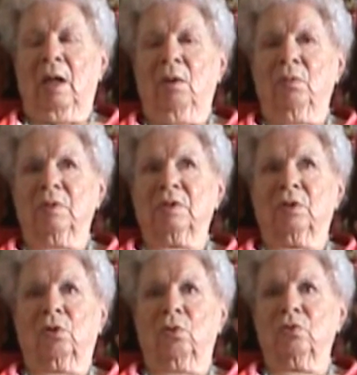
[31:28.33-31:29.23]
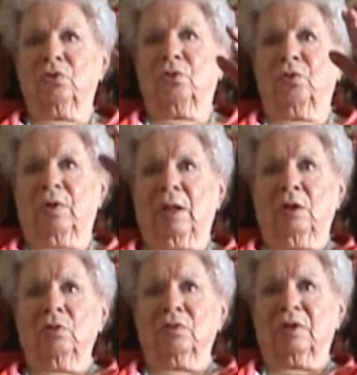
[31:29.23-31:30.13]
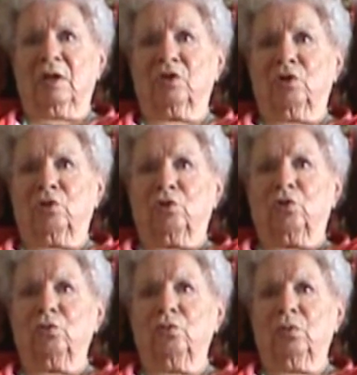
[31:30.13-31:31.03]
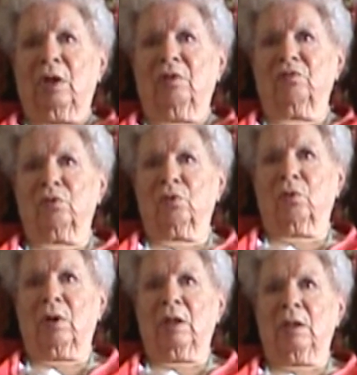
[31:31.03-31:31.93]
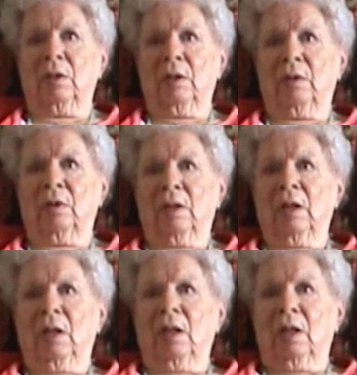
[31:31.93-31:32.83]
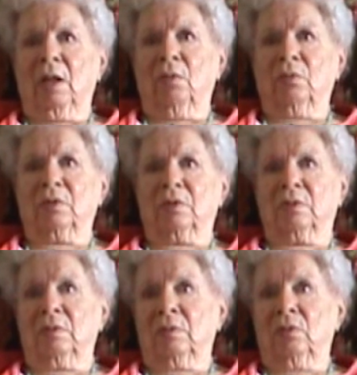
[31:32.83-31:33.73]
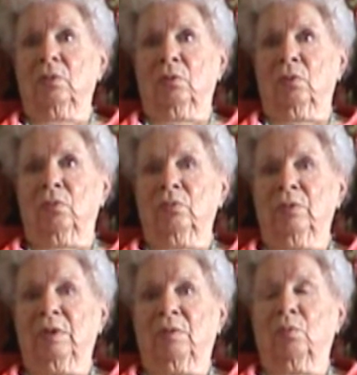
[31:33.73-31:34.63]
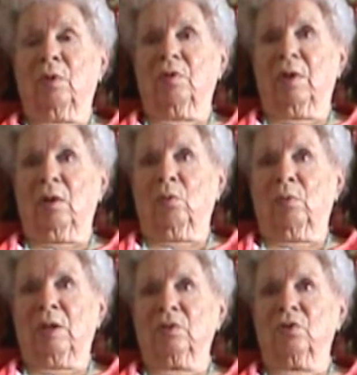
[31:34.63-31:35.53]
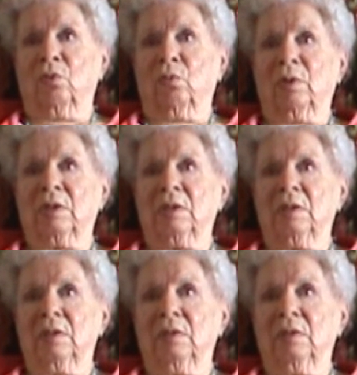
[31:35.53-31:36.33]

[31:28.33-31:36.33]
it was close to the intersection to Evergreen. It was, you know, where the El Rancho was.